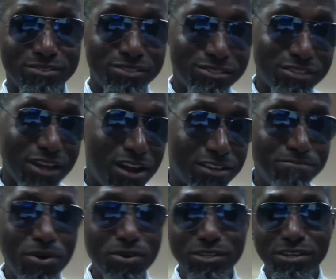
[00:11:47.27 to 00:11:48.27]
talking
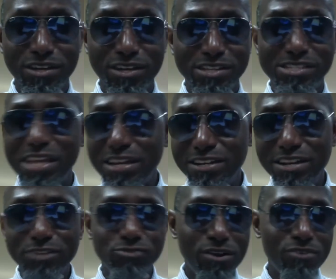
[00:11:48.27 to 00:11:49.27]
about send the
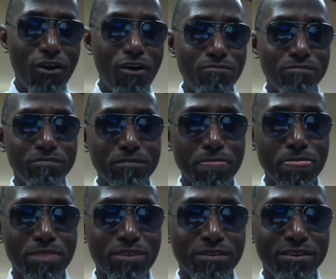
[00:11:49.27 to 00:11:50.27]
next one come,
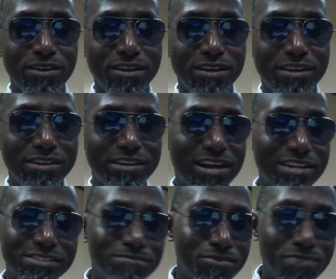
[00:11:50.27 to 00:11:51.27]
because
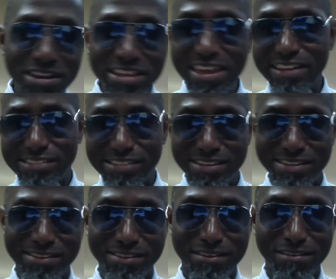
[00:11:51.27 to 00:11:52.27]
they're not ready yet.
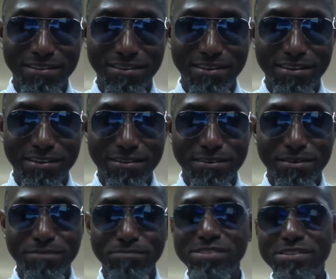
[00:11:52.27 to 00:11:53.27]

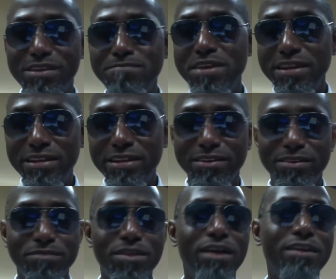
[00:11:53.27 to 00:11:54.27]
Mr. Bailey,
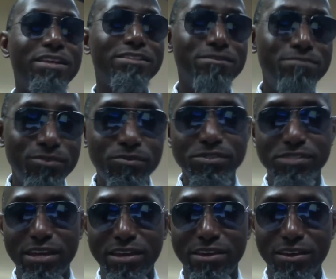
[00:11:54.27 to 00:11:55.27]
I let him know,
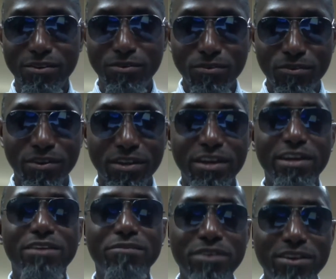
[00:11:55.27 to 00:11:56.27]
say, oh,
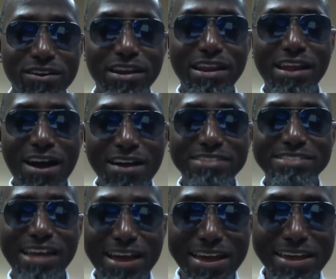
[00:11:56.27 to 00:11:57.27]
him here a long
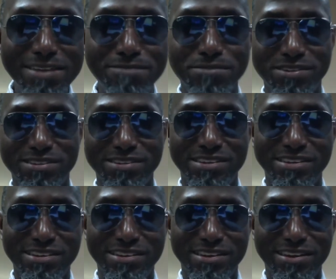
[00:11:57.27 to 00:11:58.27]
time
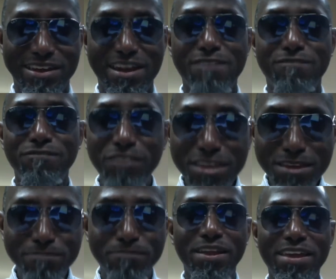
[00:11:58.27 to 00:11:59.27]
and a fee
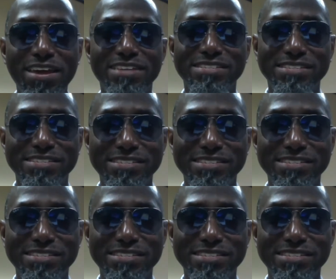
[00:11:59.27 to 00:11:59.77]
in place.